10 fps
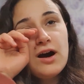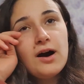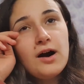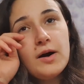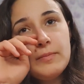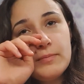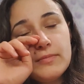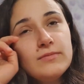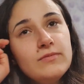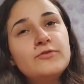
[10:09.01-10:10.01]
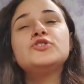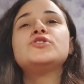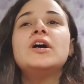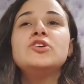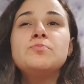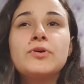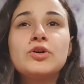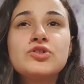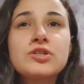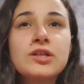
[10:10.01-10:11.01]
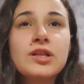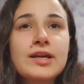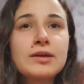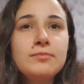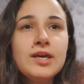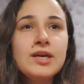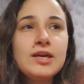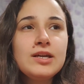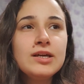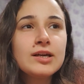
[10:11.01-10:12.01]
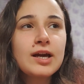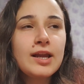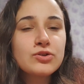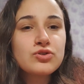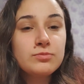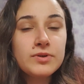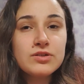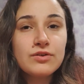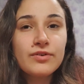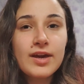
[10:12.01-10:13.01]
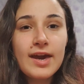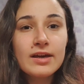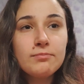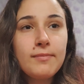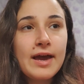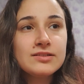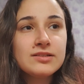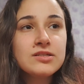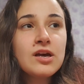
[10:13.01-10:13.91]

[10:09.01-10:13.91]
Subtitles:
For such person like me, eating an extra piece of cake meant